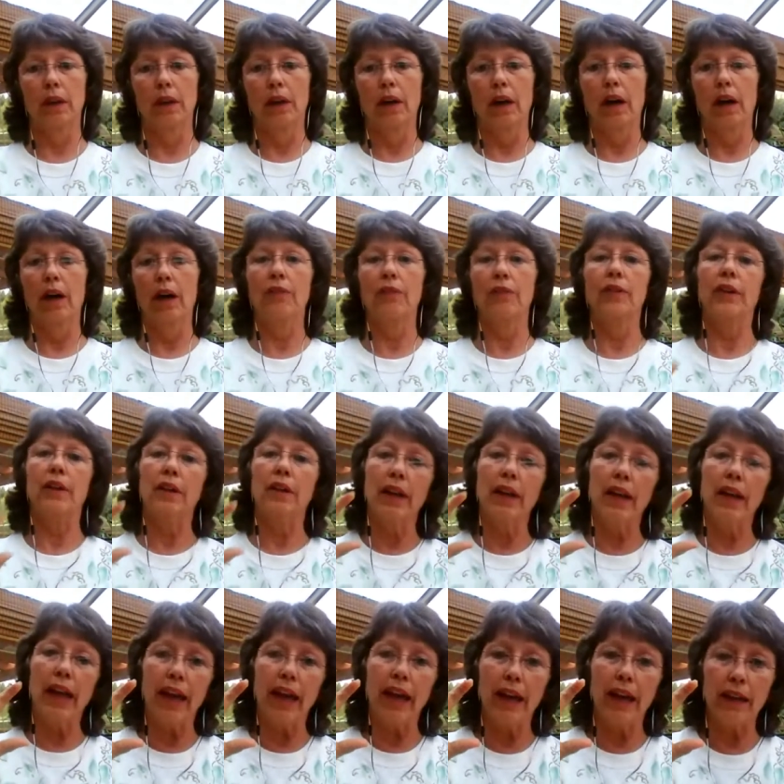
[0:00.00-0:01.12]
of it
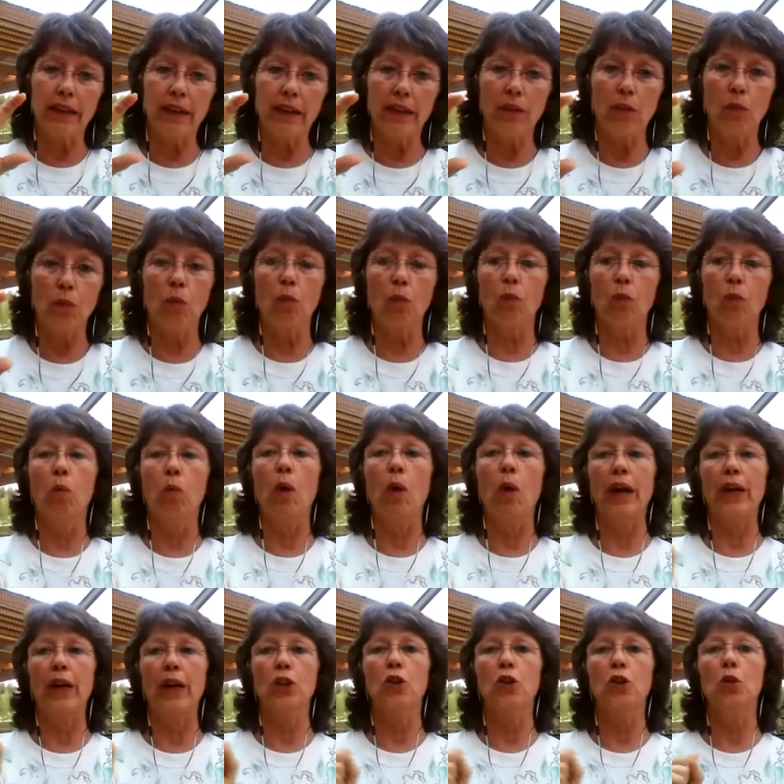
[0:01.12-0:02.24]
and what
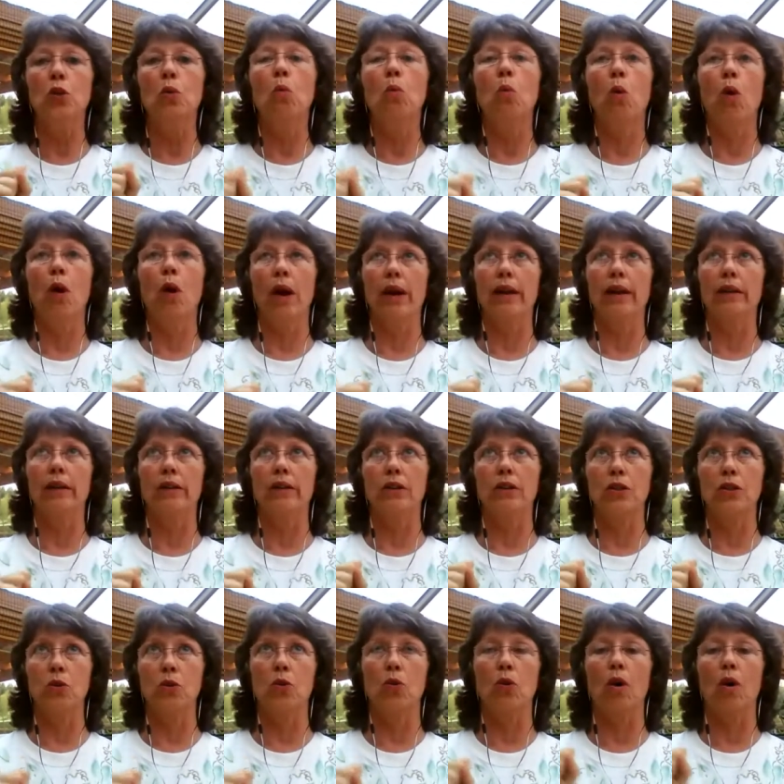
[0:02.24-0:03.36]
you want
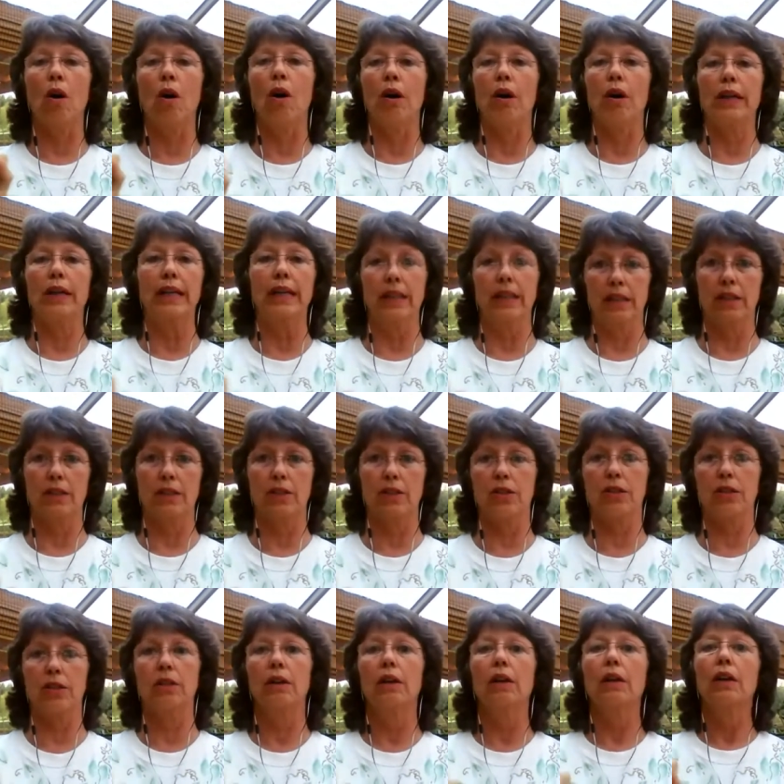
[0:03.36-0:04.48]
your audience
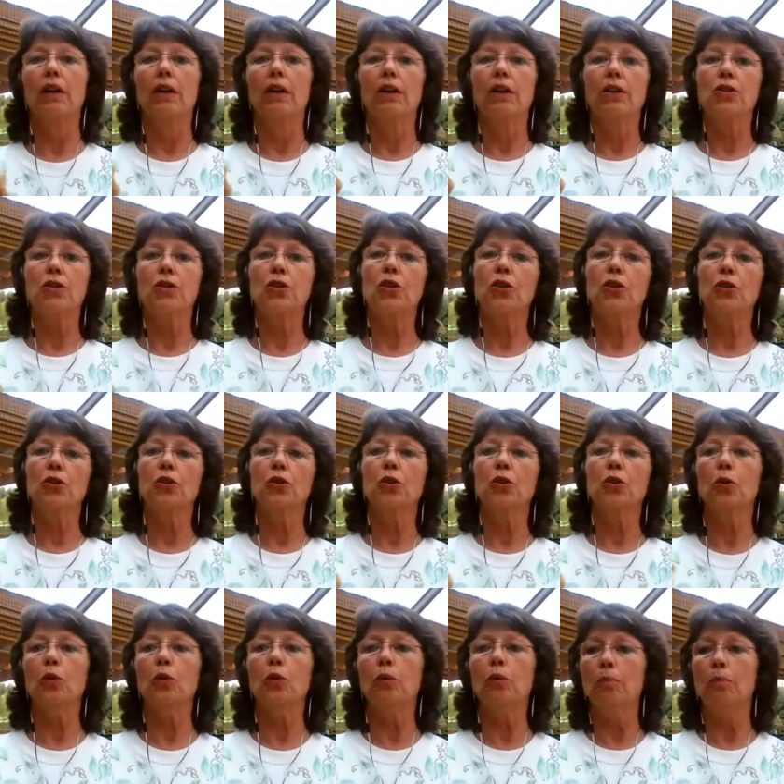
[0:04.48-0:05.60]

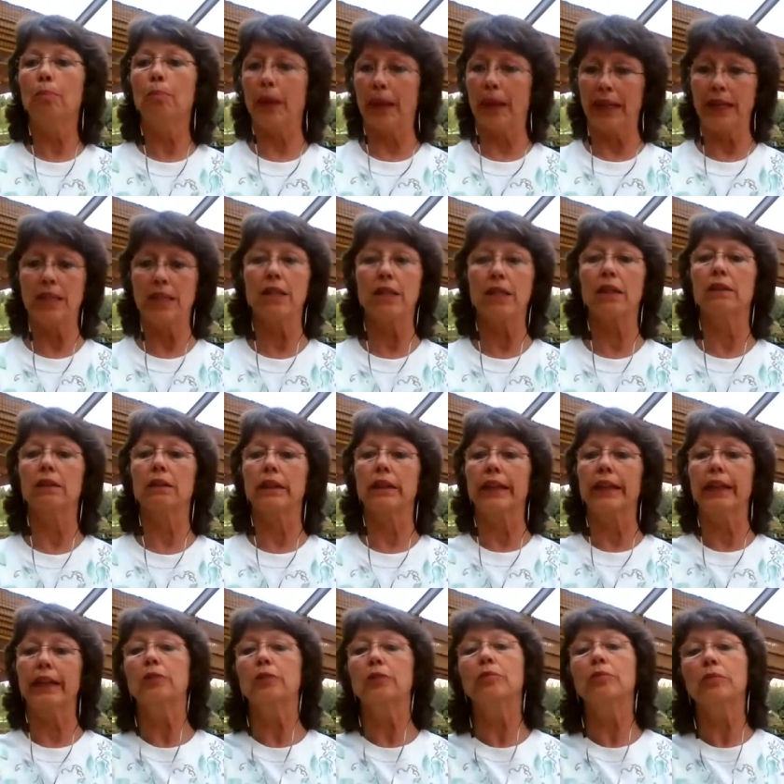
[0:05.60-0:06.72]
to
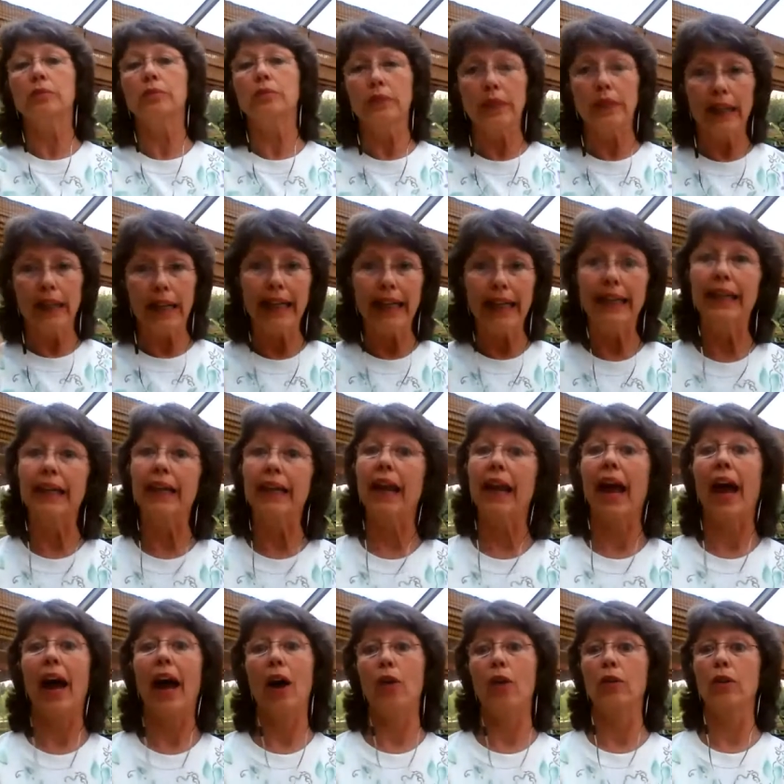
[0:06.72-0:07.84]
basically get
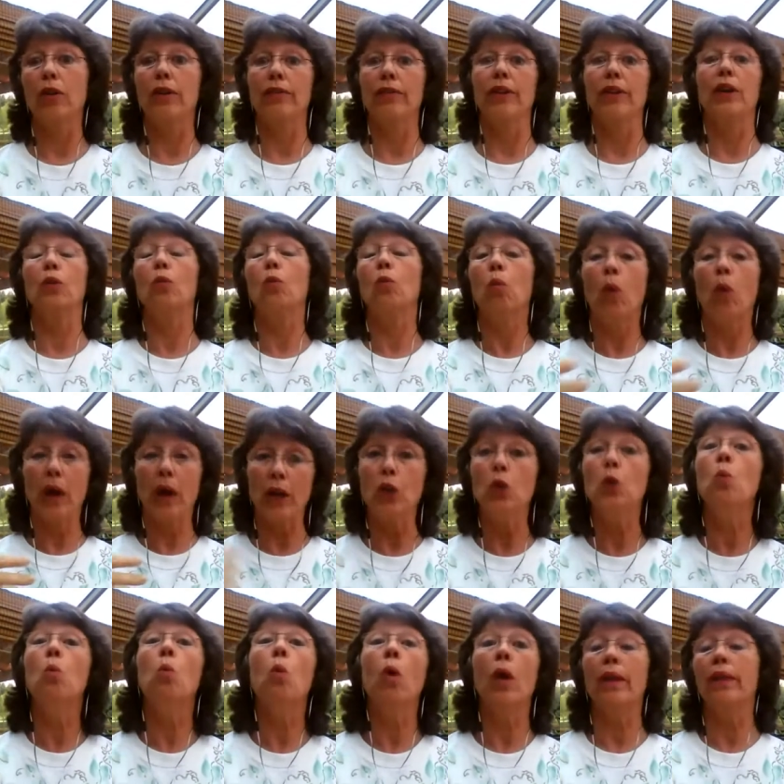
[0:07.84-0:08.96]
out of it, what you
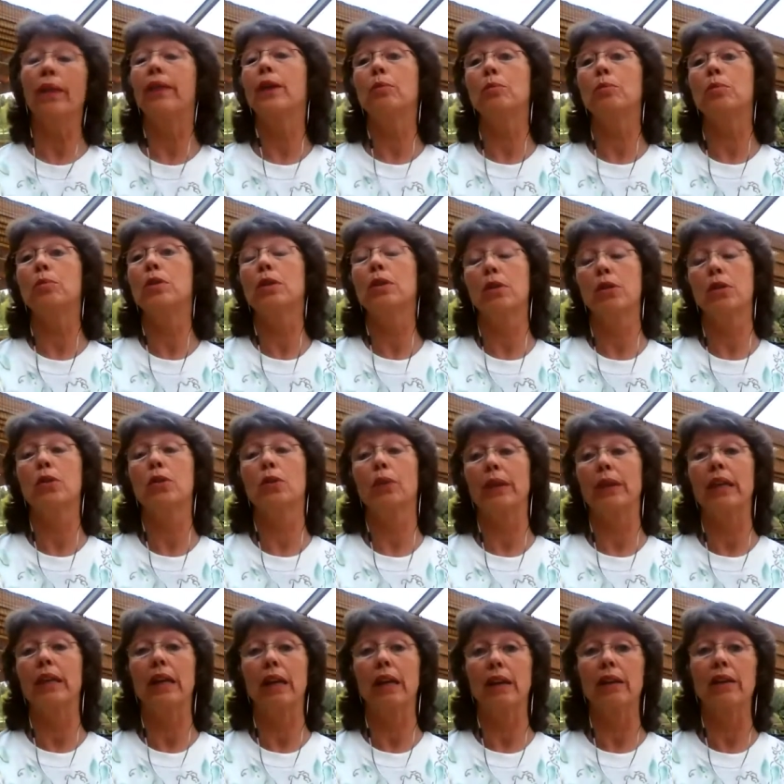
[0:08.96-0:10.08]
want them to do at the
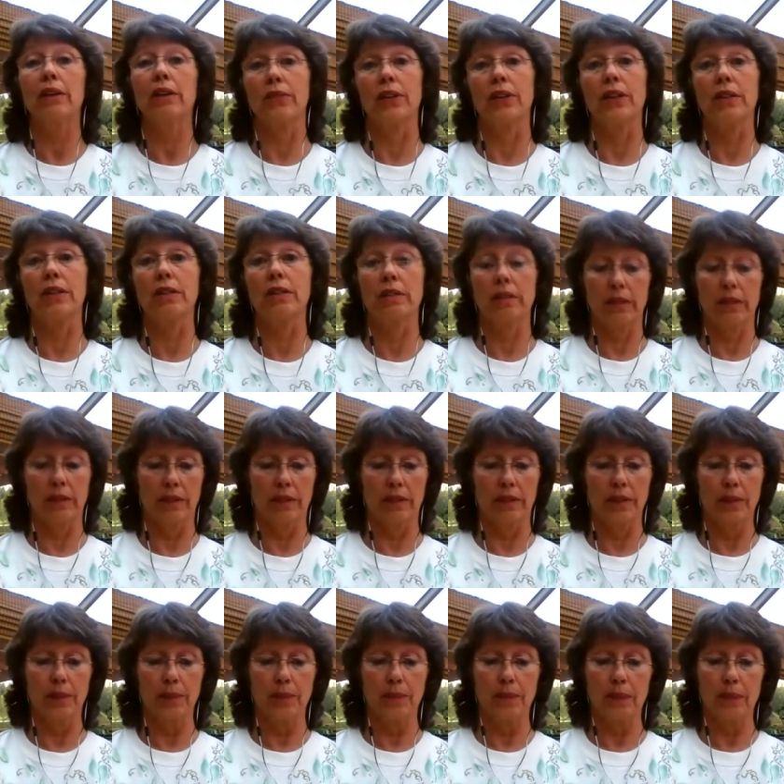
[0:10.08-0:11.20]
end of it.
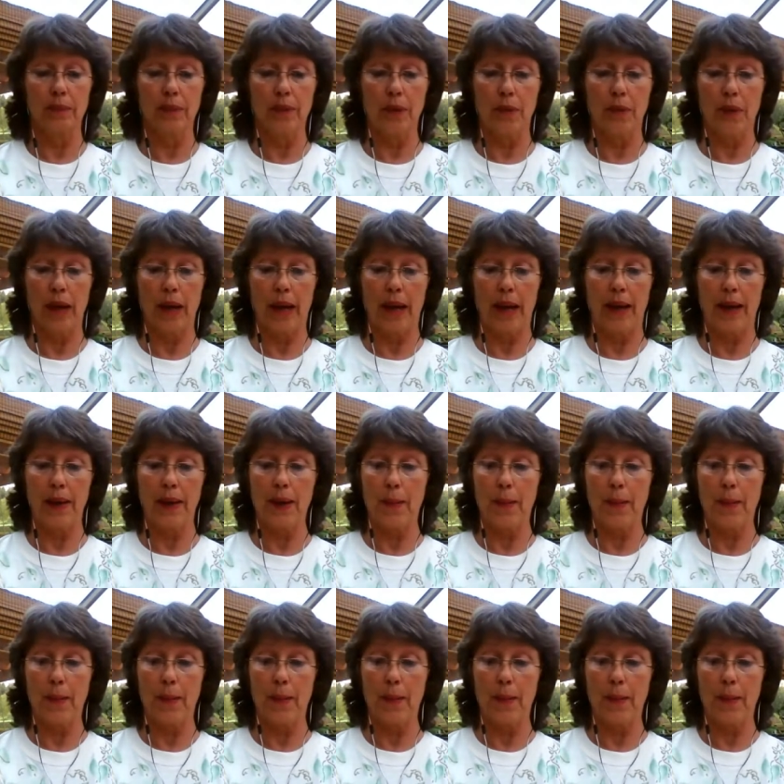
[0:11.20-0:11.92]
Okay?